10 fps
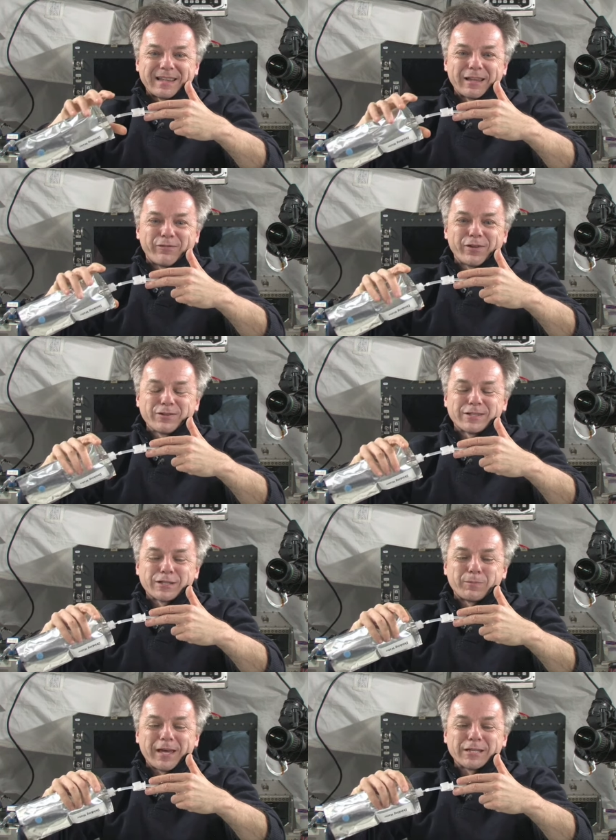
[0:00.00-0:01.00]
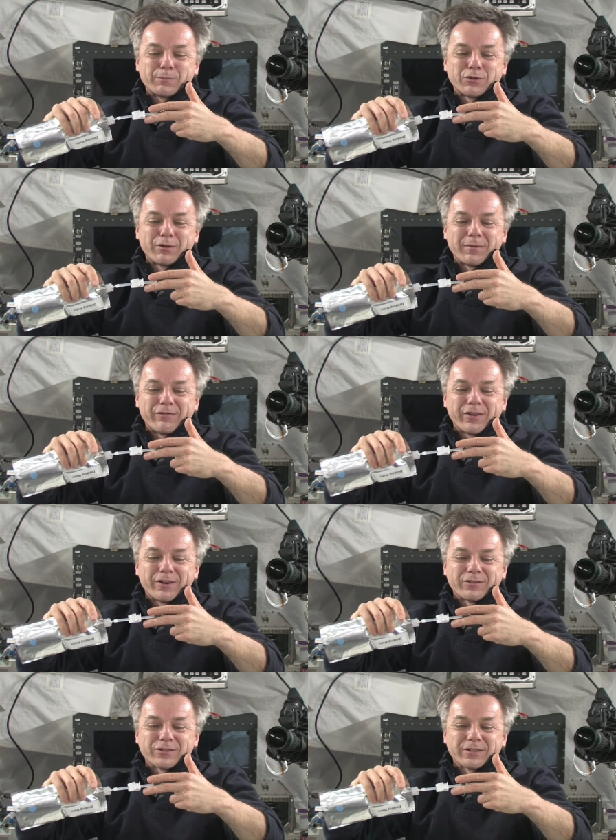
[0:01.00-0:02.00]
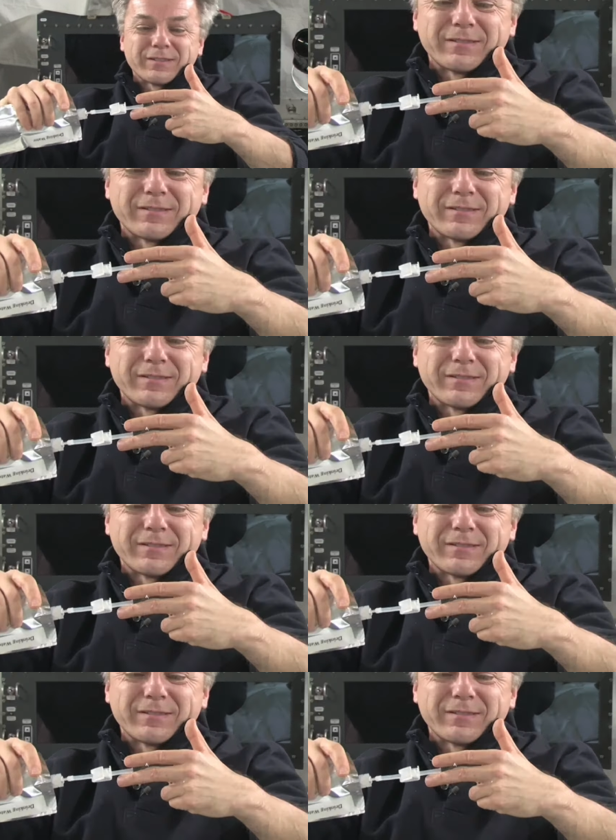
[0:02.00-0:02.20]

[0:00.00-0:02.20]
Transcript: that fills the space between my fingers.